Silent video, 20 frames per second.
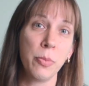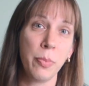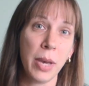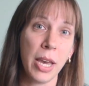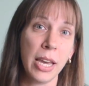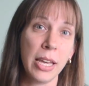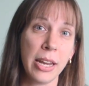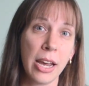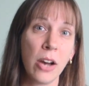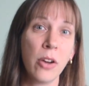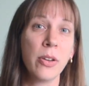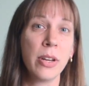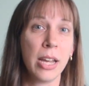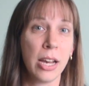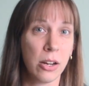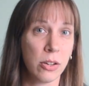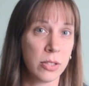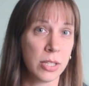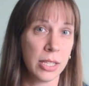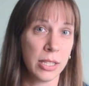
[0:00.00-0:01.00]
paid out in
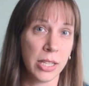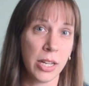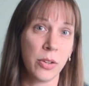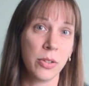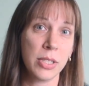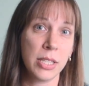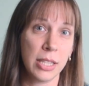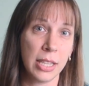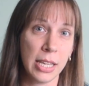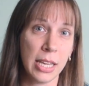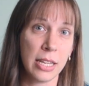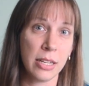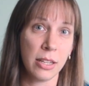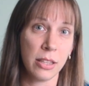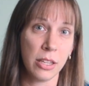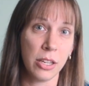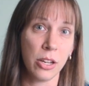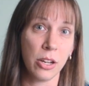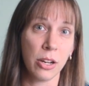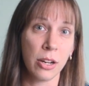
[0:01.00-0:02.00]
housing allowance at the end of
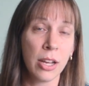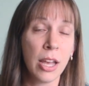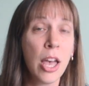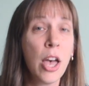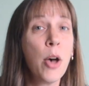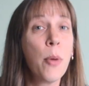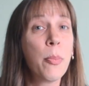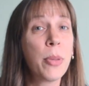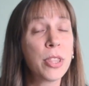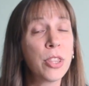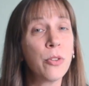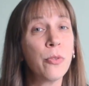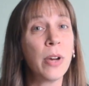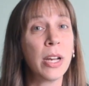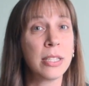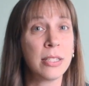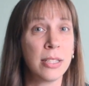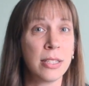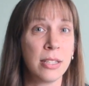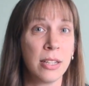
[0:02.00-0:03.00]
the year, but the
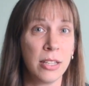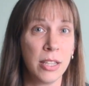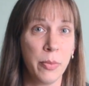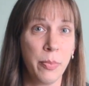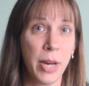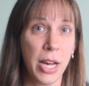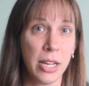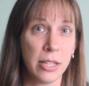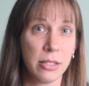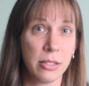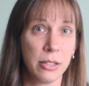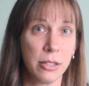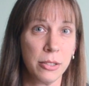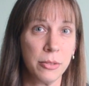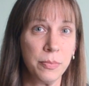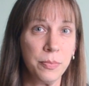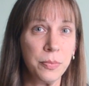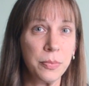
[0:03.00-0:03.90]
rest is on the pastor.